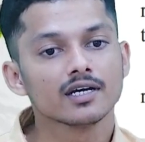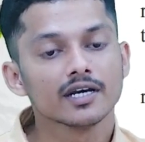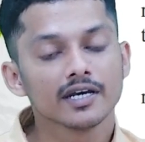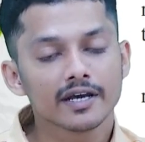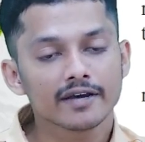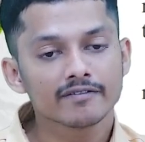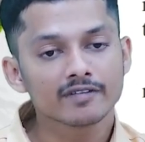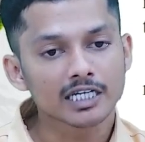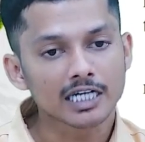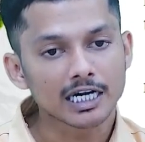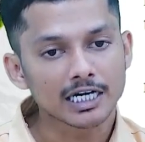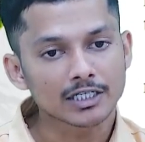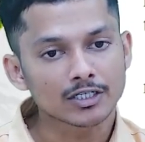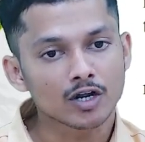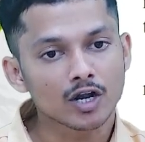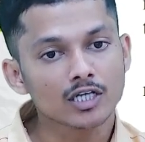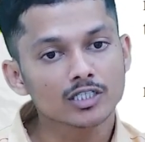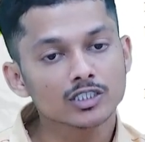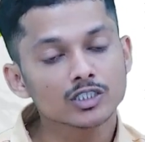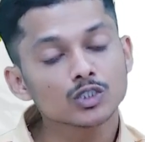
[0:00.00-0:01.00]
If the
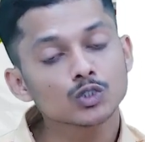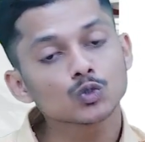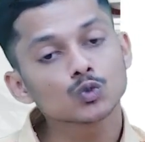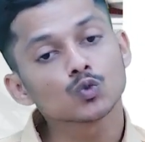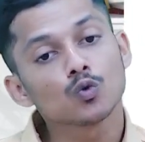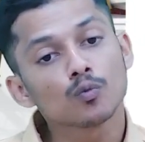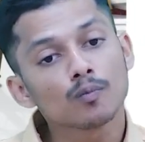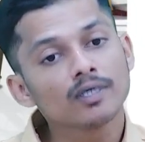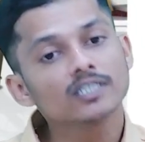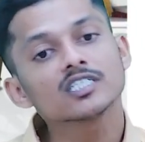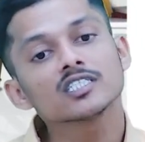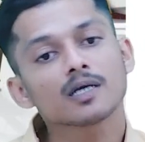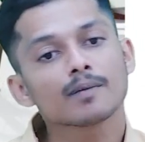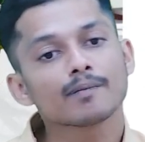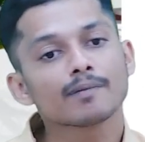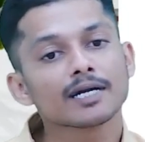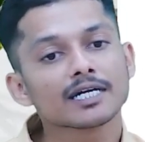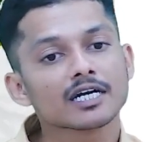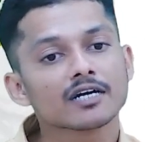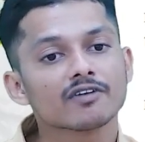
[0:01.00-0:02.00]
technology too much is
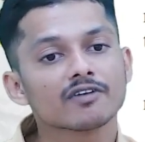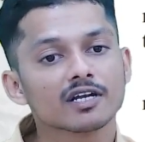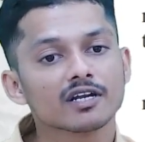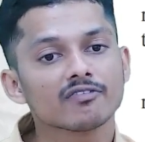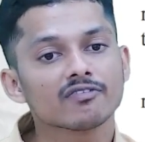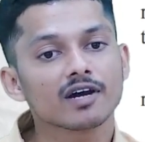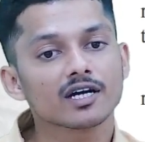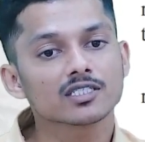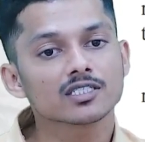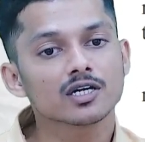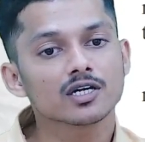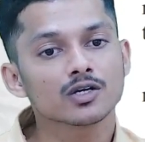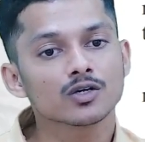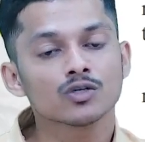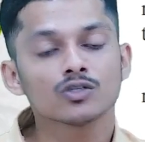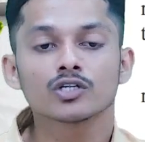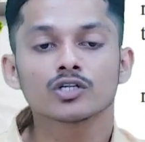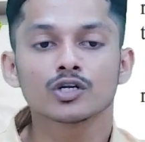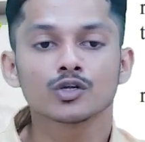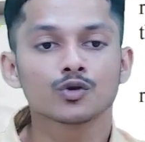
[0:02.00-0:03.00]
updated very fastly,
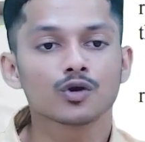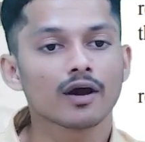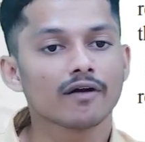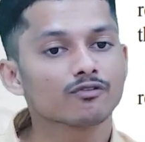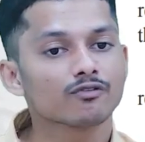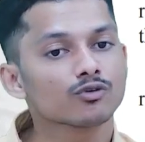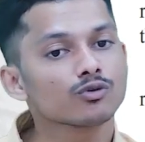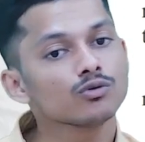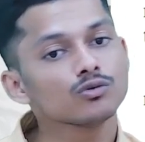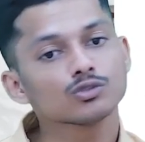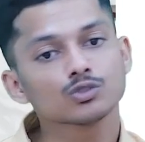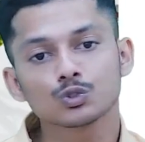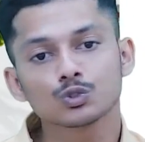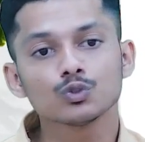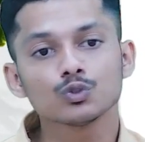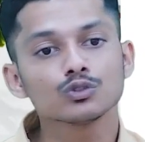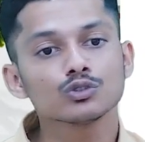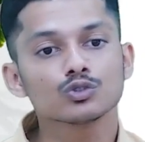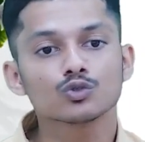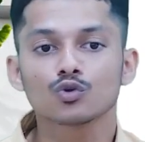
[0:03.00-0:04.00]
then you have to
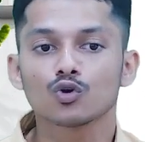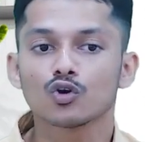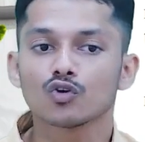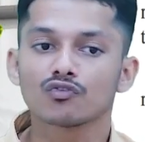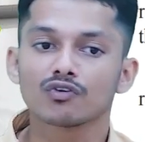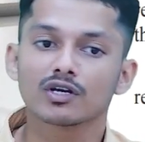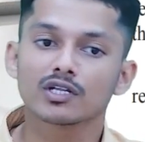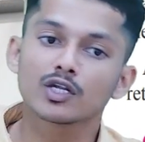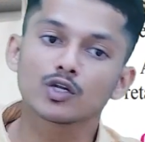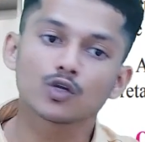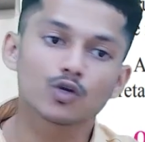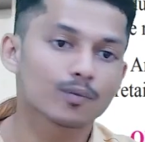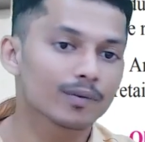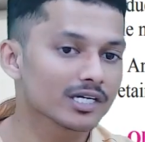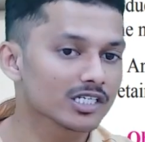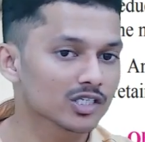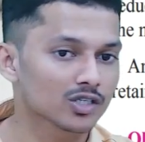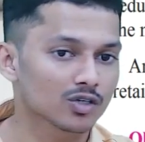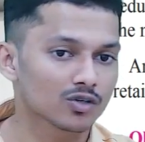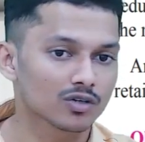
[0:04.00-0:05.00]
choose to go for the new
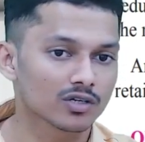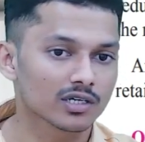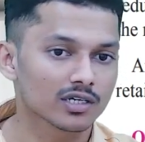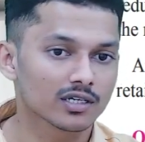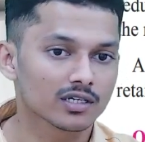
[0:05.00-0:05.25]
machine only.